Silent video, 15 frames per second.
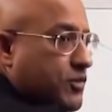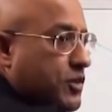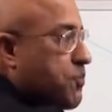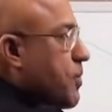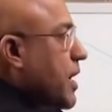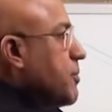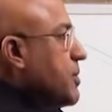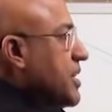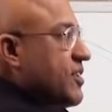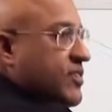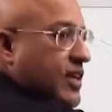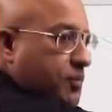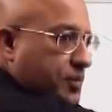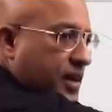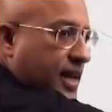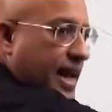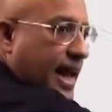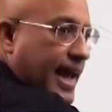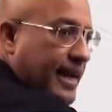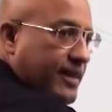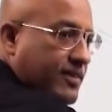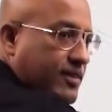with primary receptor
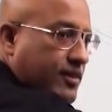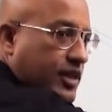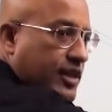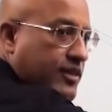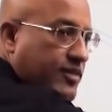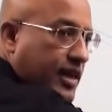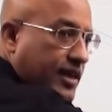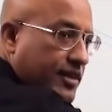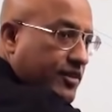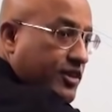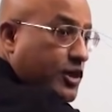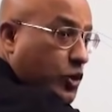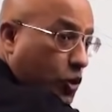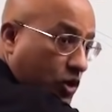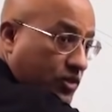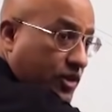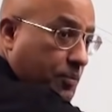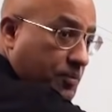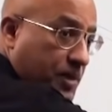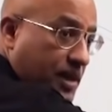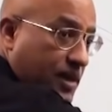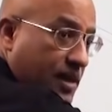and secondary
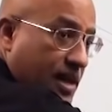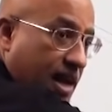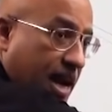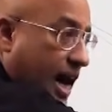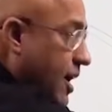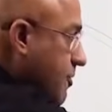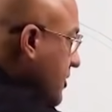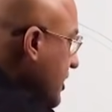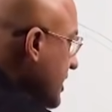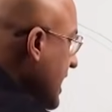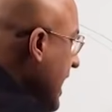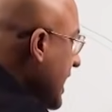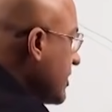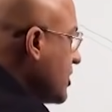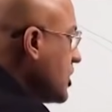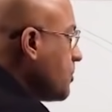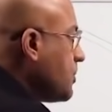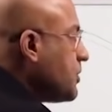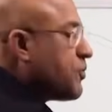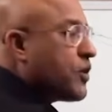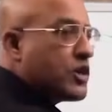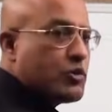co-receptor, after that
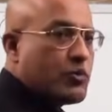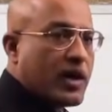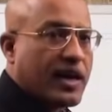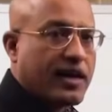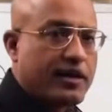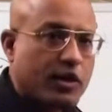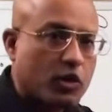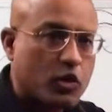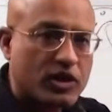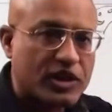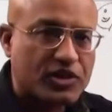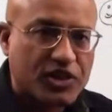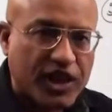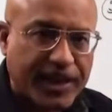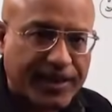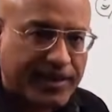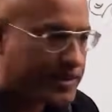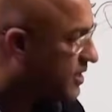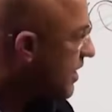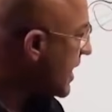GP41 undergoes a change